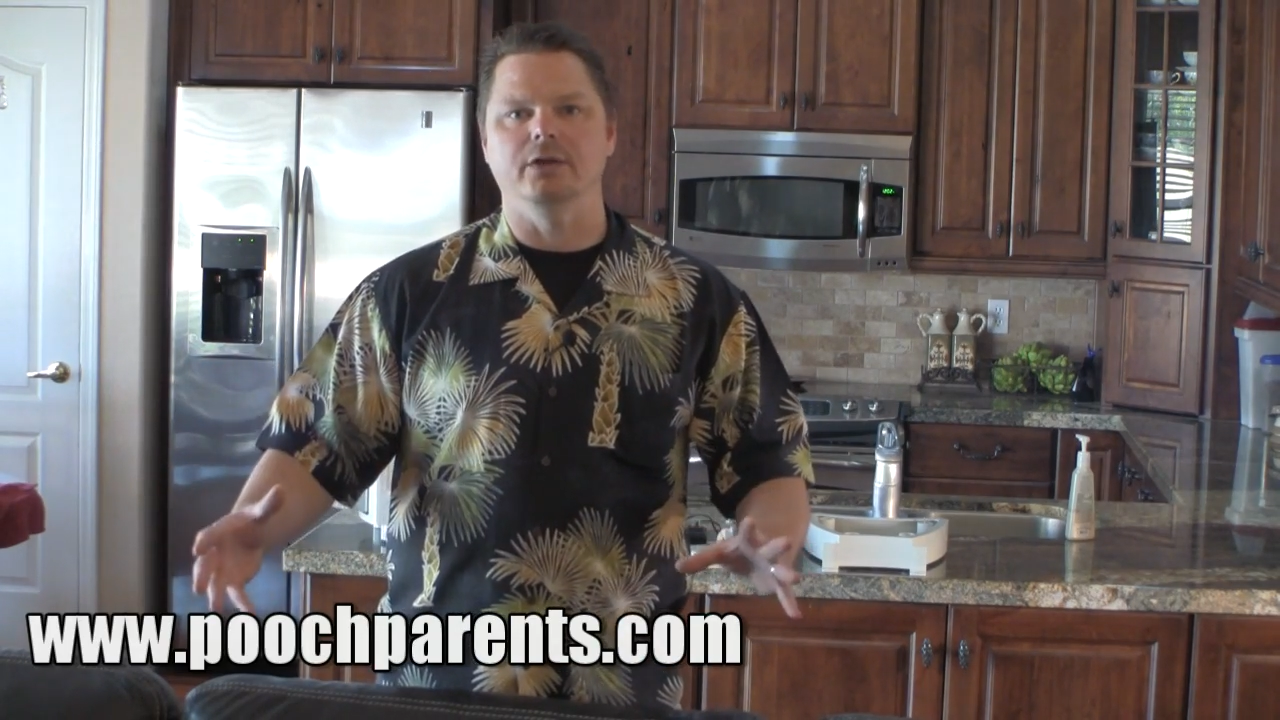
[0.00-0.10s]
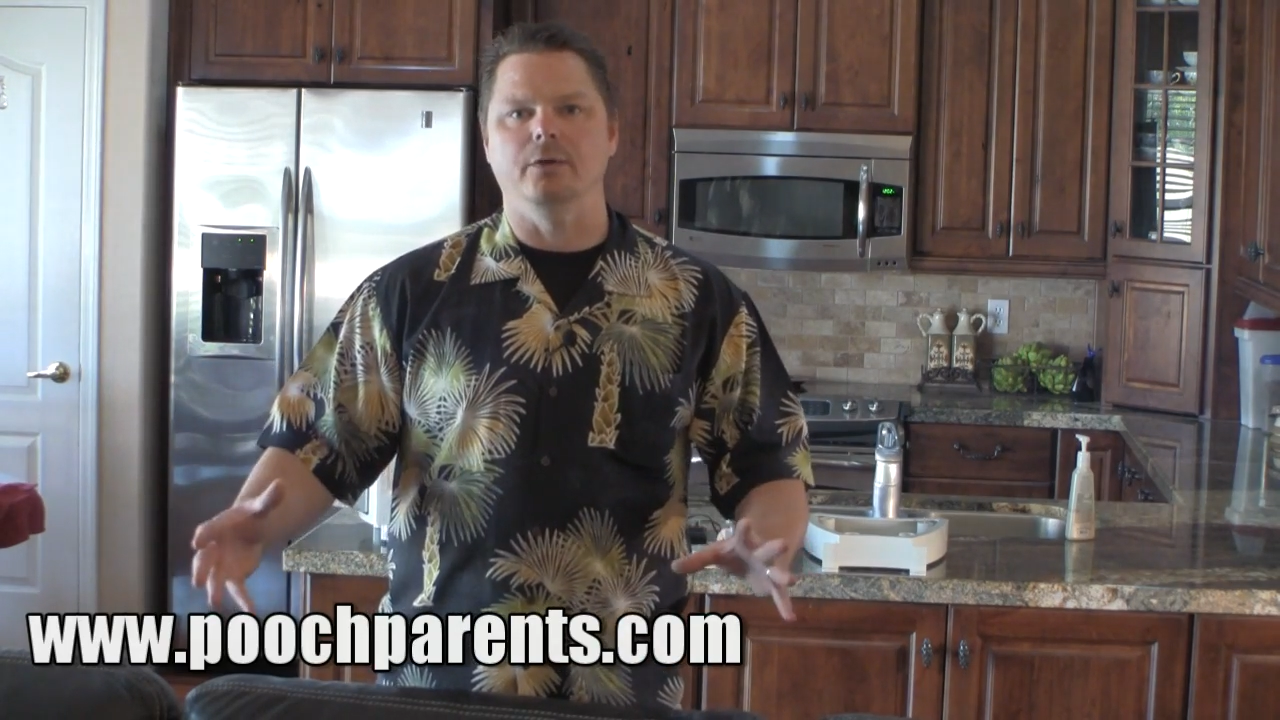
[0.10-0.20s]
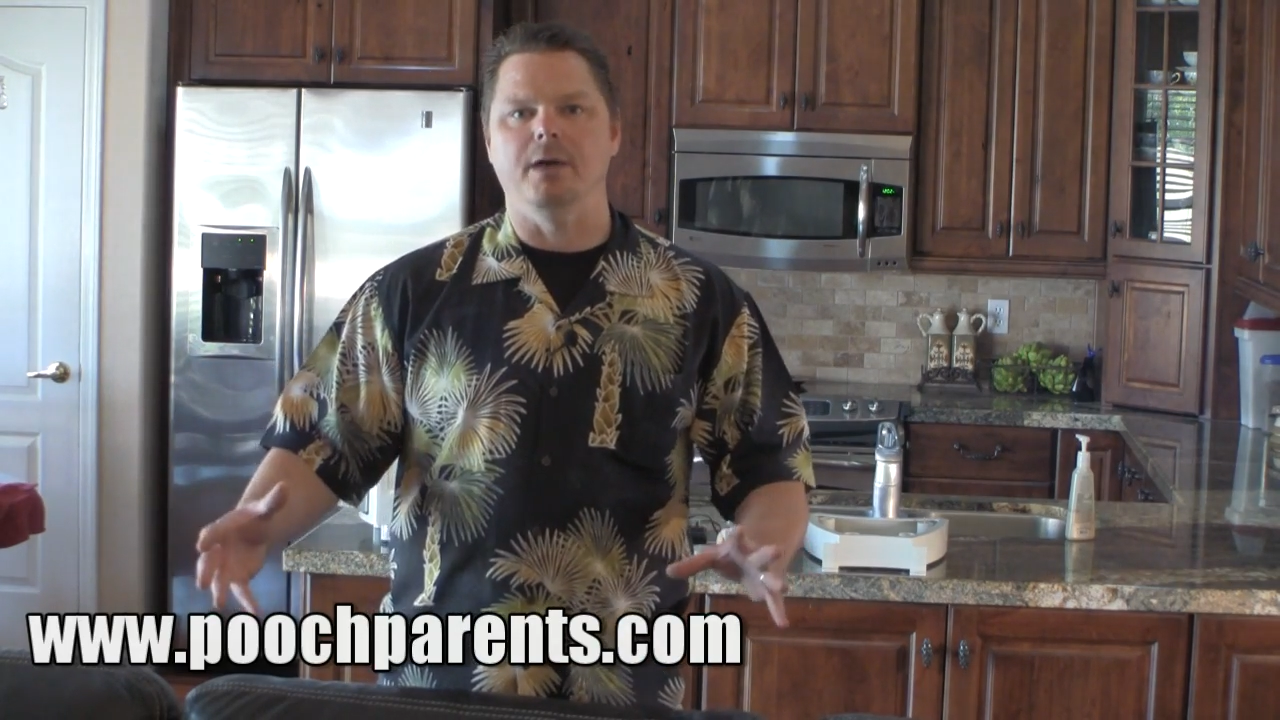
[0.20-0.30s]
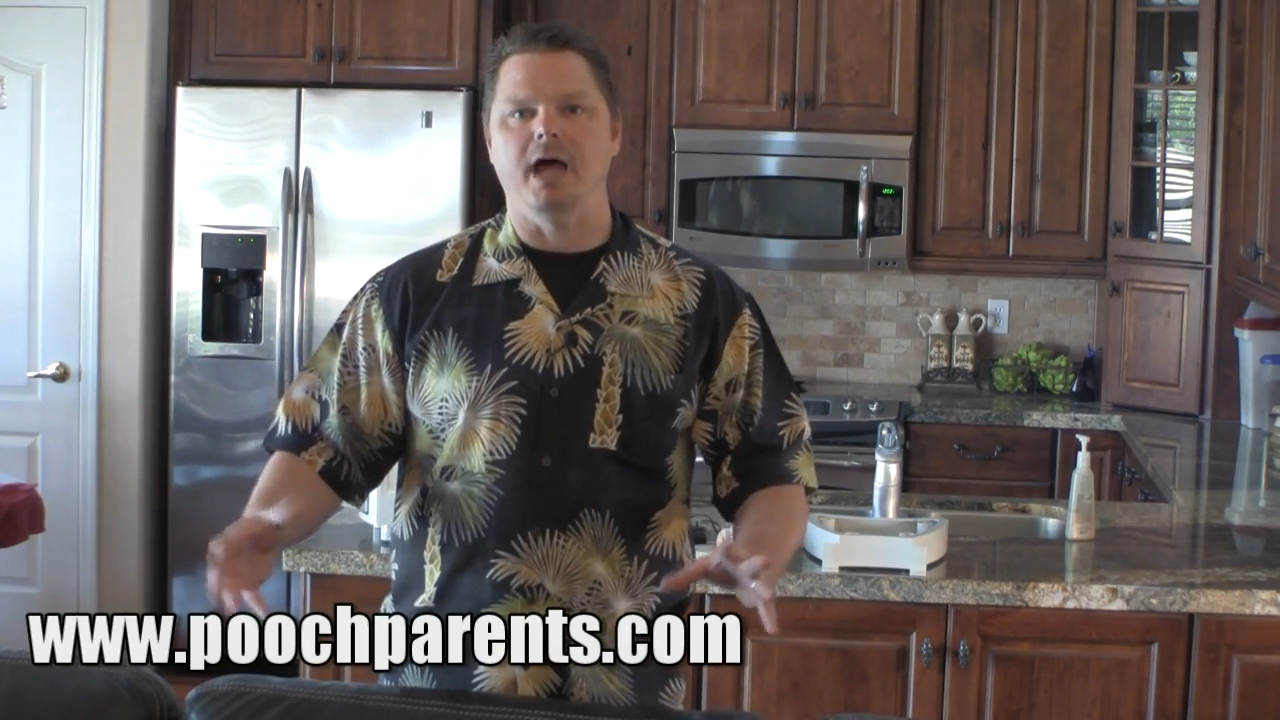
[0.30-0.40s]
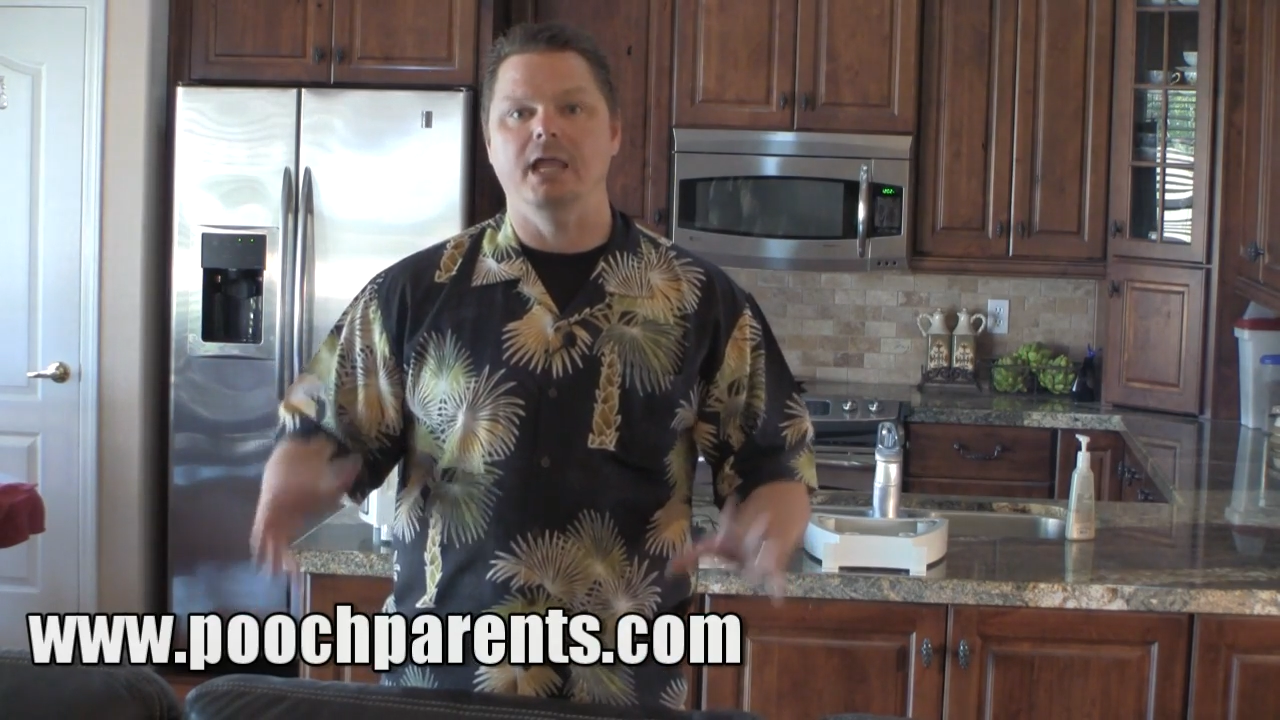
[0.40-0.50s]

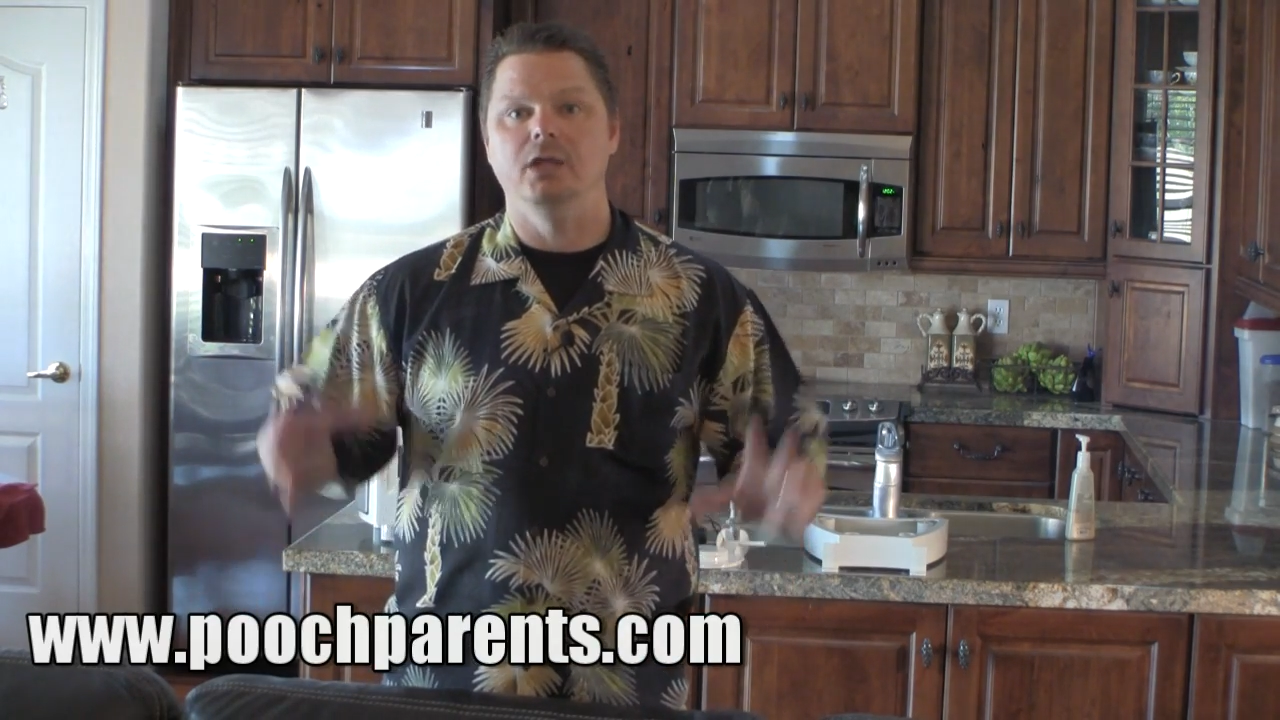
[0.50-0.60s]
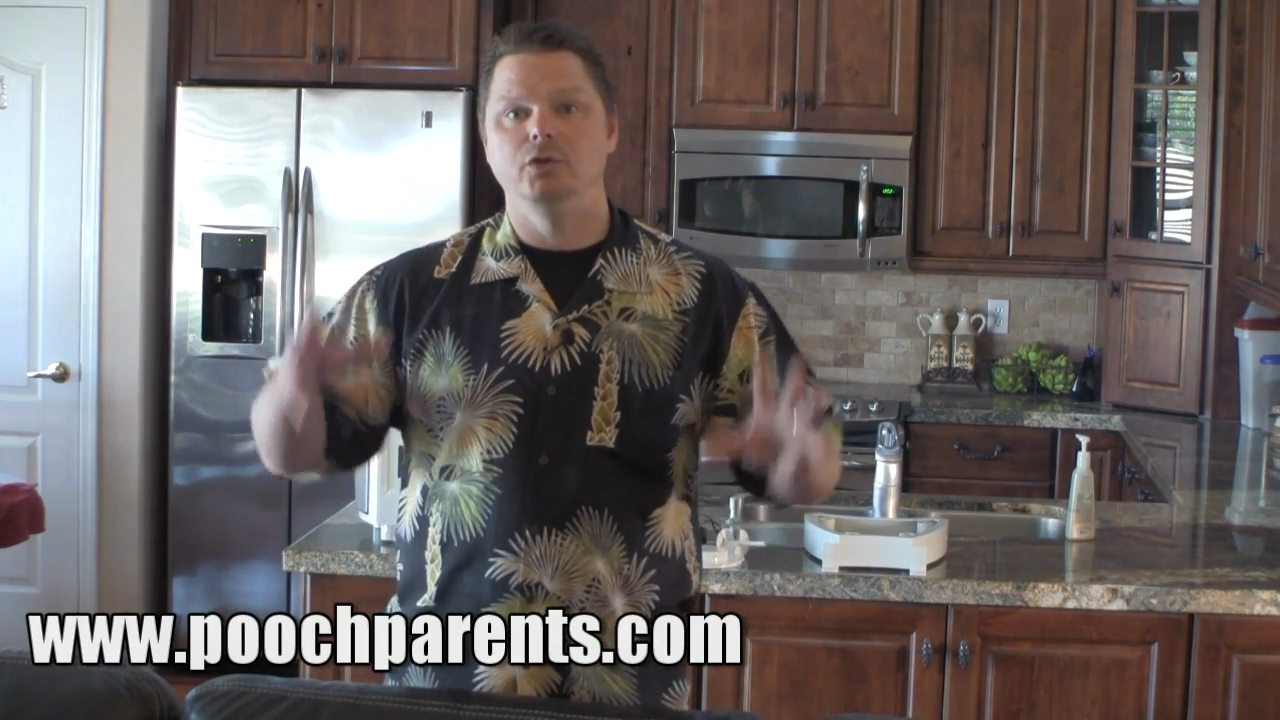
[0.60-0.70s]
nearby.